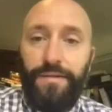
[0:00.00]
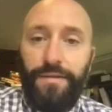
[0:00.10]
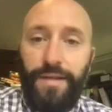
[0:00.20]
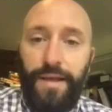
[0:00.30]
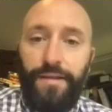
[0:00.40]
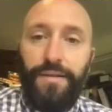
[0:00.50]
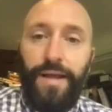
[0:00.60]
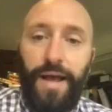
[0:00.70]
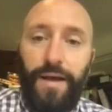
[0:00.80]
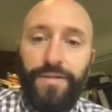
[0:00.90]
then
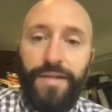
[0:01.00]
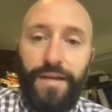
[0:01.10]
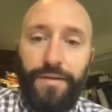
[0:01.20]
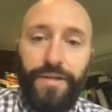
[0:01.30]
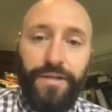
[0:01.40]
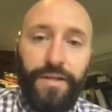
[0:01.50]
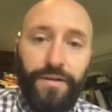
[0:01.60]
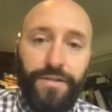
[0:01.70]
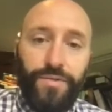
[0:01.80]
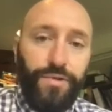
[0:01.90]
the outside and middle
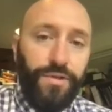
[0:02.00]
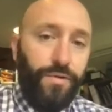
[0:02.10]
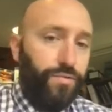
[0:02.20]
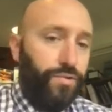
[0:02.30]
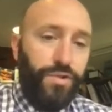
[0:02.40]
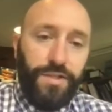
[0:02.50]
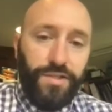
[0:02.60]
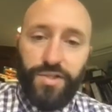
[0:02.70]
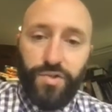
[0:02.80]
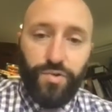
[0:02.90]
hitters will go
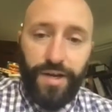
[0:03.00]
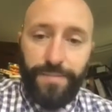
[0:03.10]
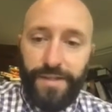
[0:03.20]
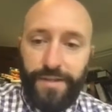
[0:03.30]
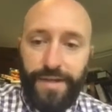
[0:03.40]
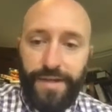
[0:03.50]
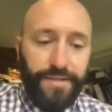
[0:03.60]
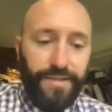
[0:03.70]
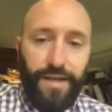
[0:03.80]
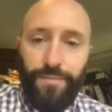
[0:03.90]
just straight up to the net
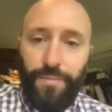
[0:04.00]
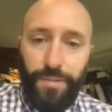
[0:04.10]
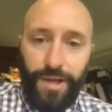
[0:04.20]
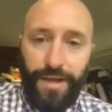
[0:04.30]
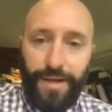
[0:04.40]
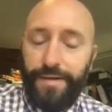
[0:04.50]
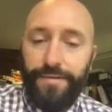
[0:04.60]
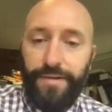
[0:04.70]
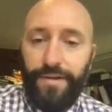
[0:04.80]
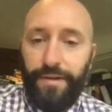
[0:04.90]
to help block
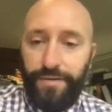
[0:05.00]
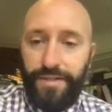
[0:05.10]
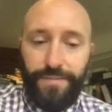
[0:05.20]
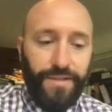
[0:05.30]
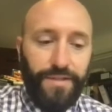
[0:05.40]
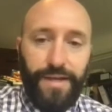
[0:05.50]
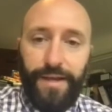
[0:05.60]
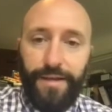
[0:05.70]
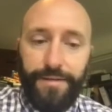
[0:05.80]
the other team's attack.